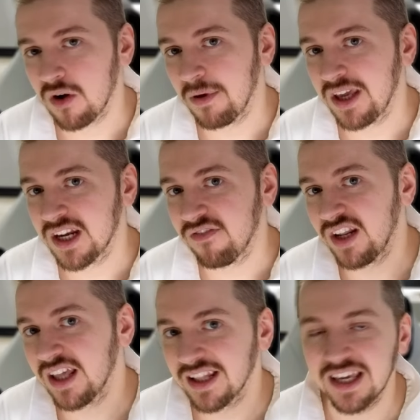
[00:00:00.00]
dropping an
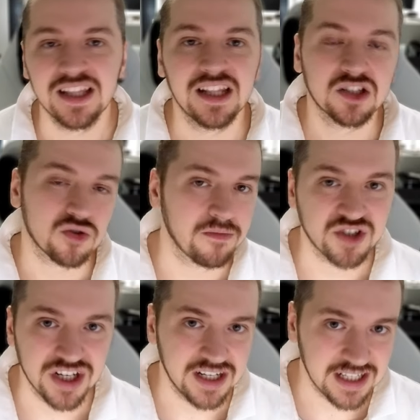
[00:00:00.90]
affiliate link in the
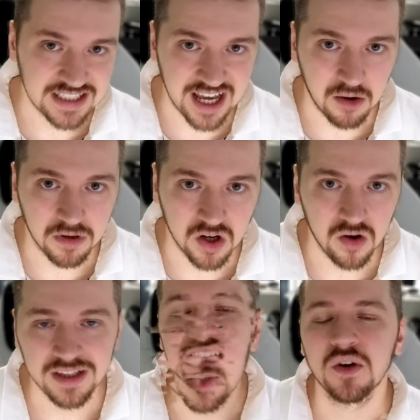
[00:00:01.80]
description down
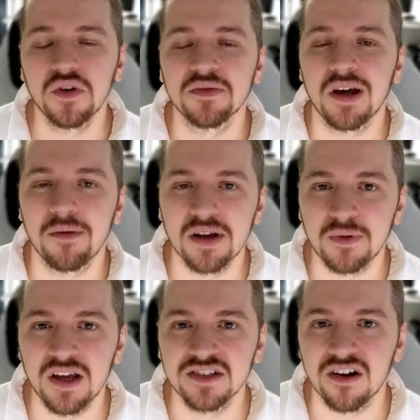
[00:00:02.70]
below. As always, one of has been